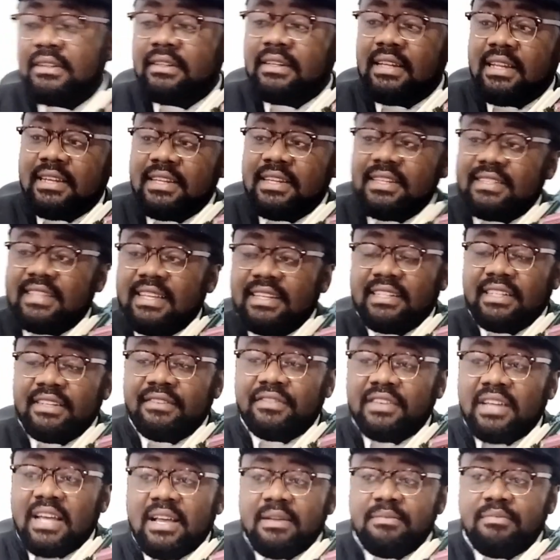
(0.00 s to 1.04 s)
Then there's a
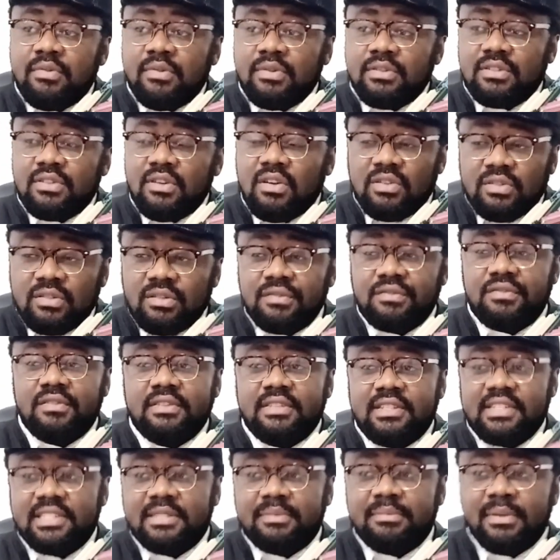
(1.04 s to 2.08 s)
DVI port, also for
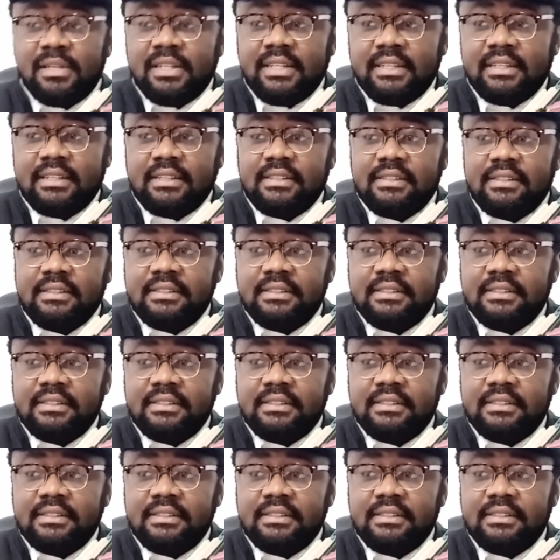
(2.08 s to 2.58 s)
display.